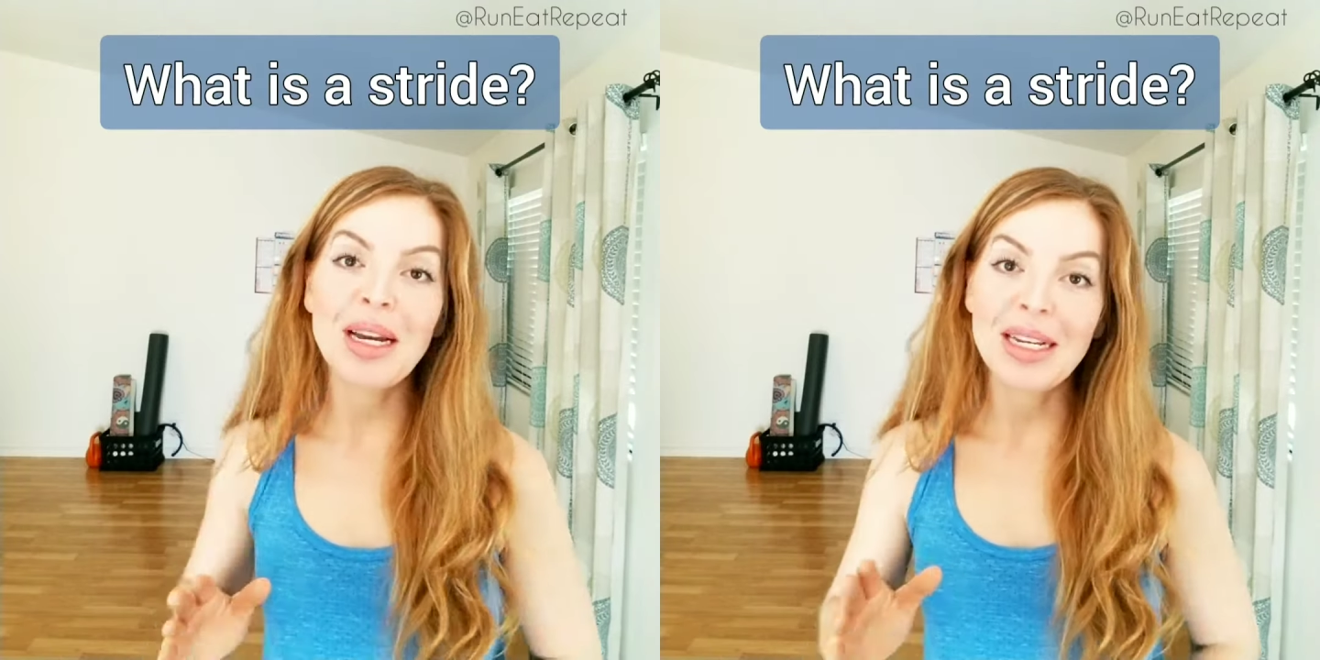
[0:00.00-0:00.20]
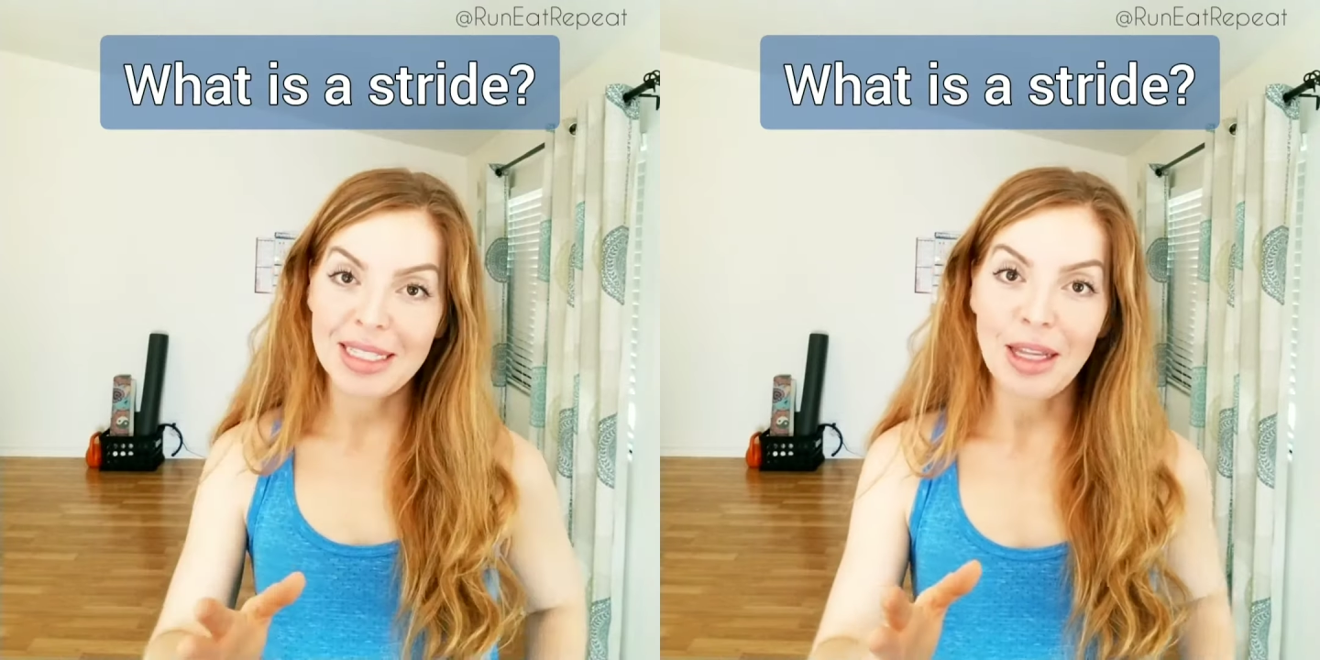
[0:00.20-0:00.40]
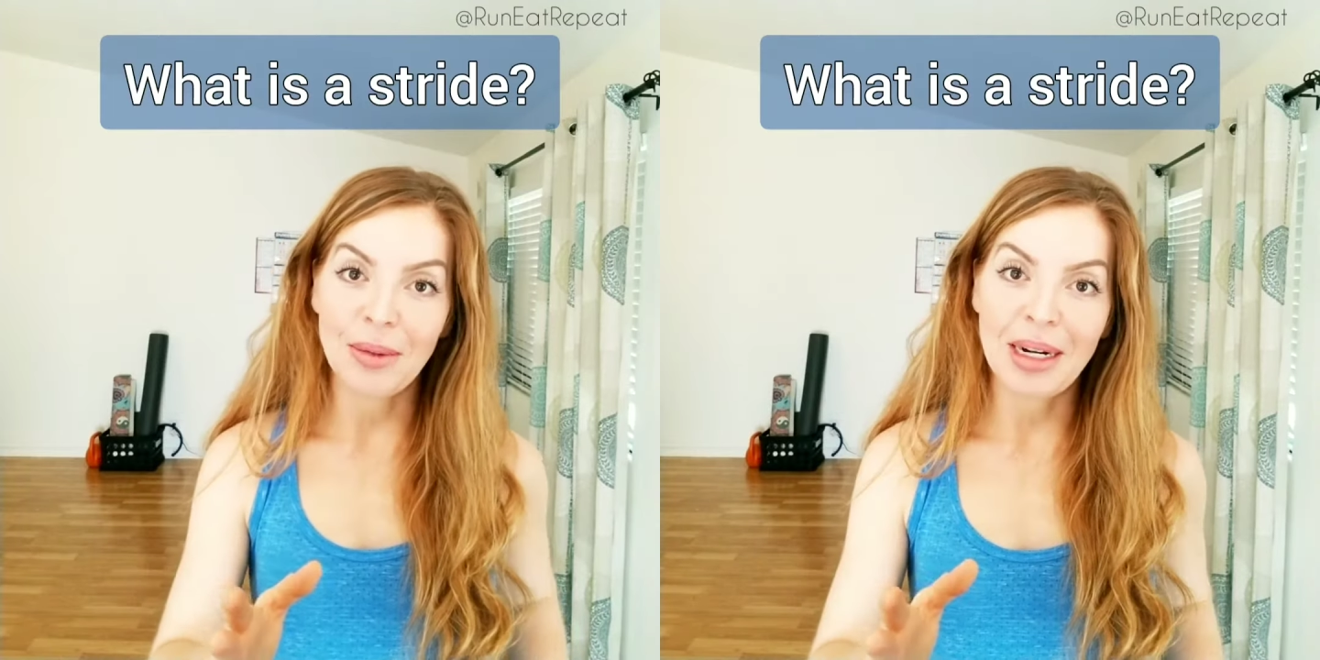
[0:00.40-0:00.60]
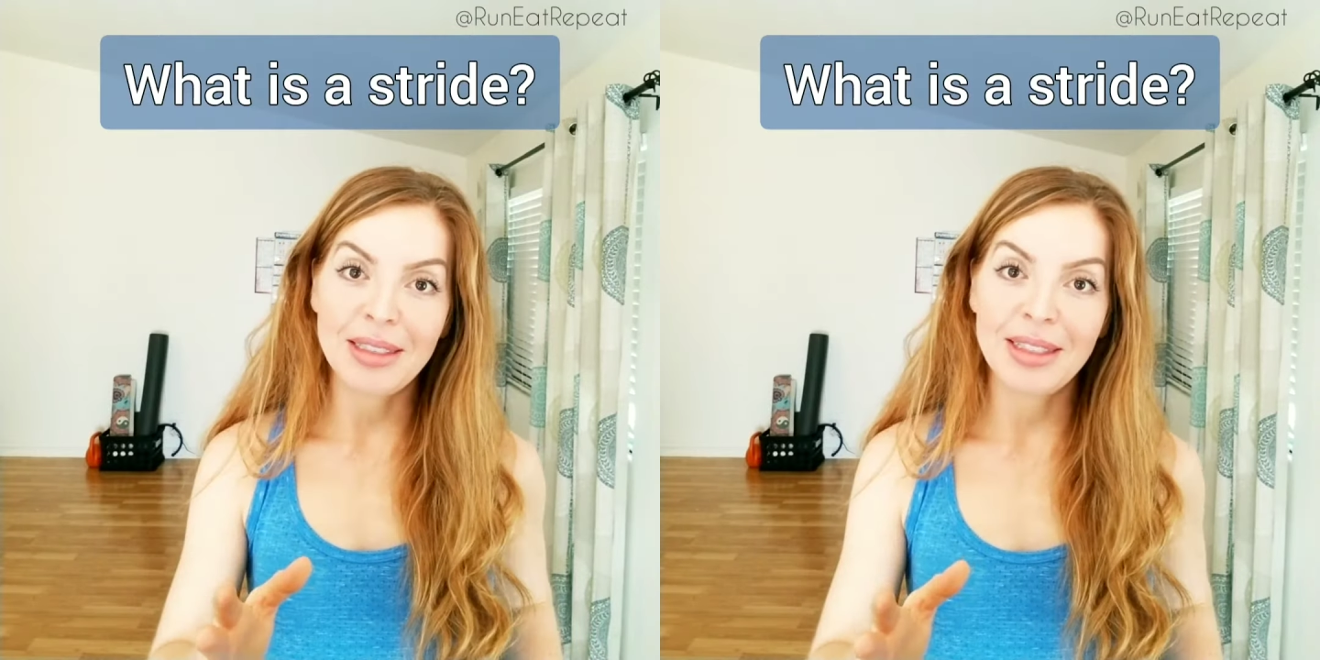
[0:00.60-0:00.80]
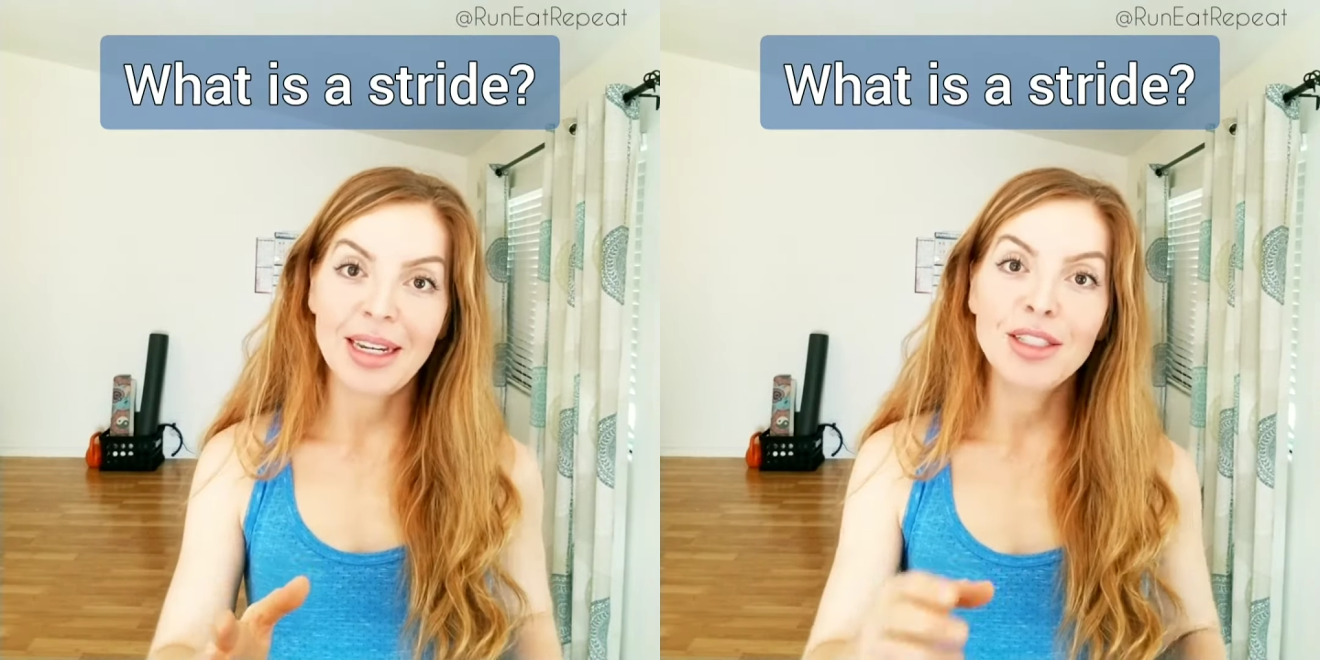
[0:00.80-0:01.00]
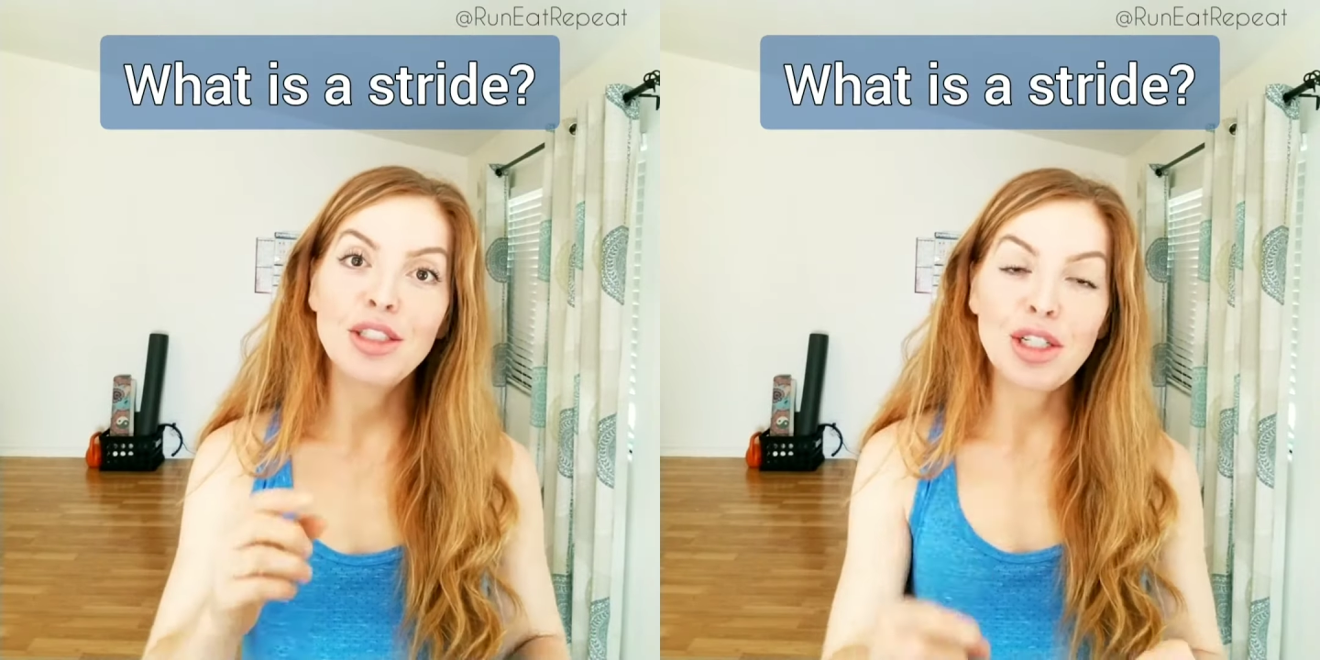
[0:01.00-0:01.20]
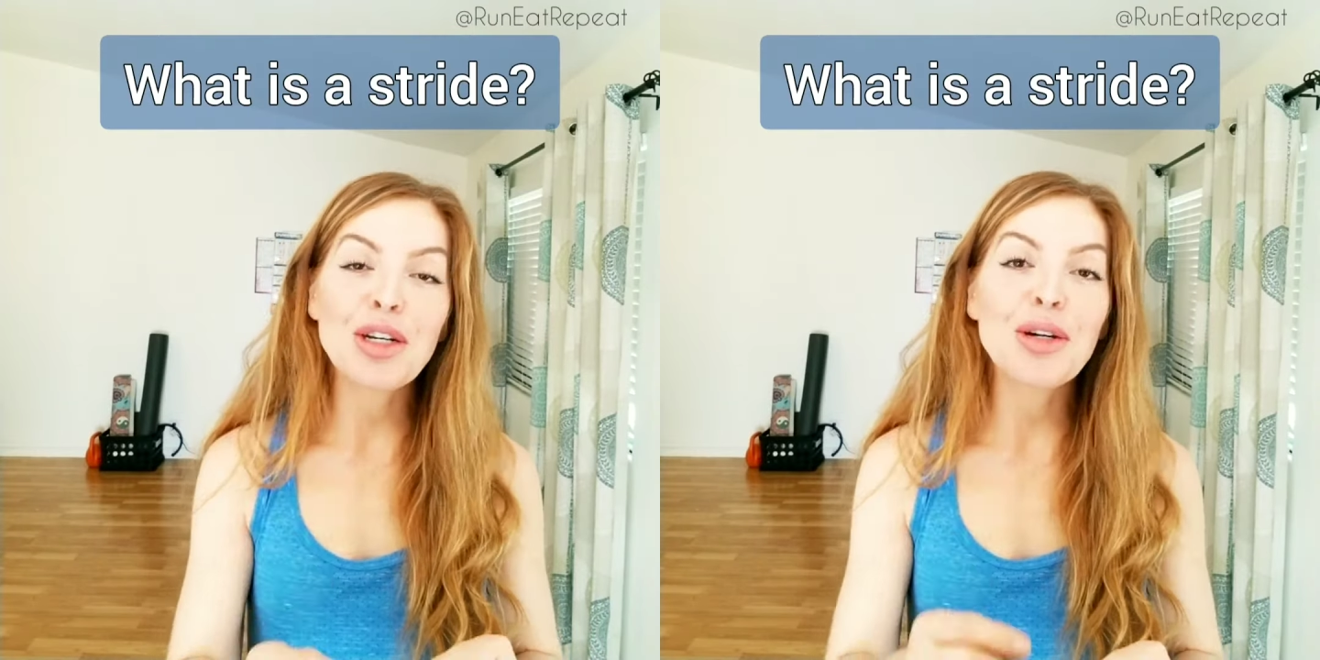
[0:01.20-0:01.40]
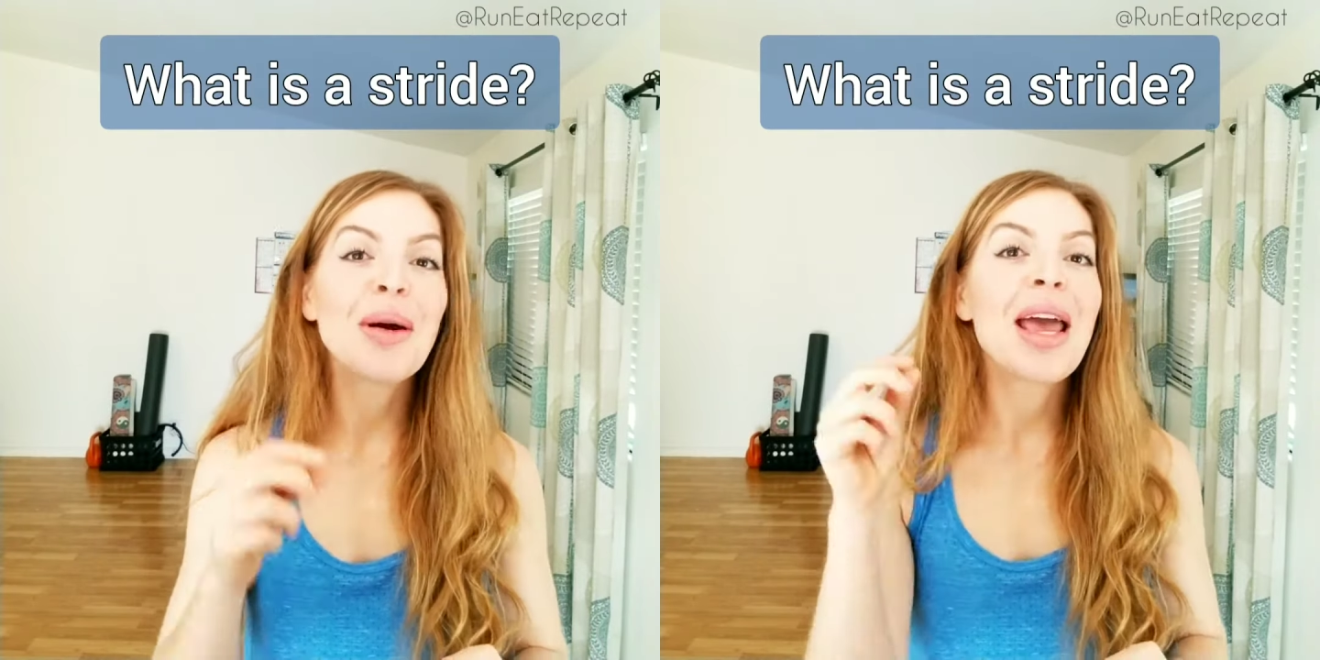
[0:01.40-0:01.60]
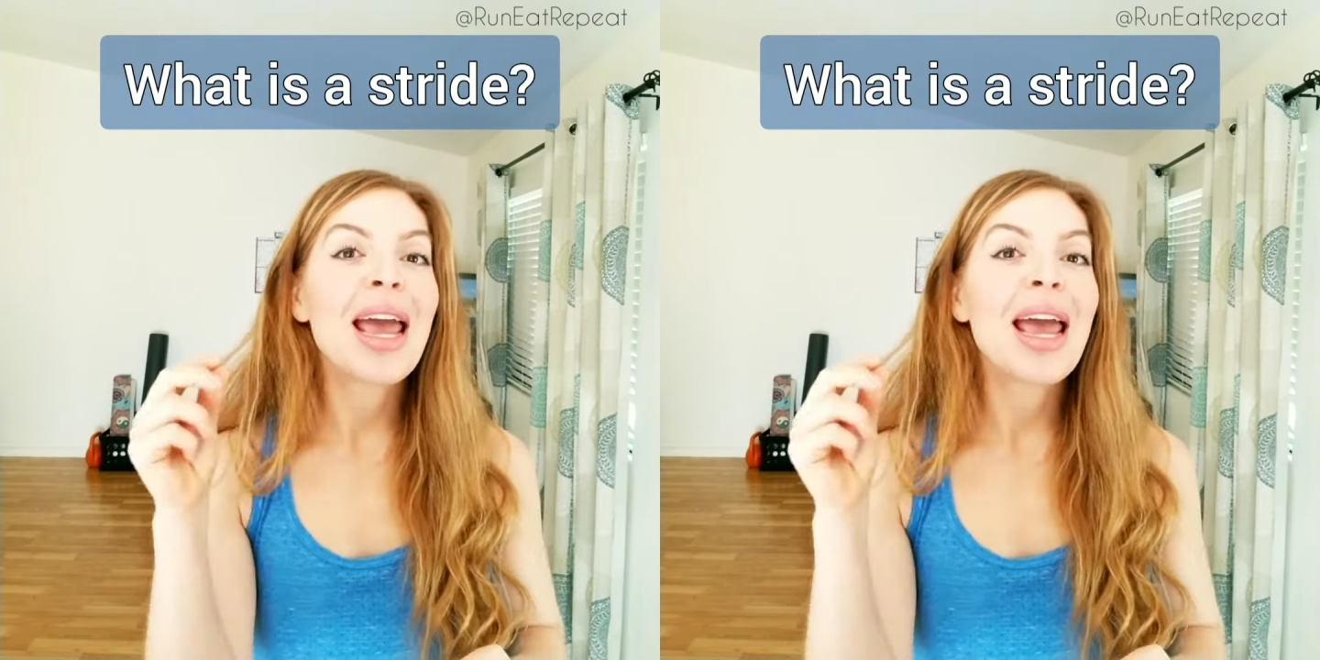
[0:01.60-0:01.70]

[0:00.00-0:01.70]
accelerate to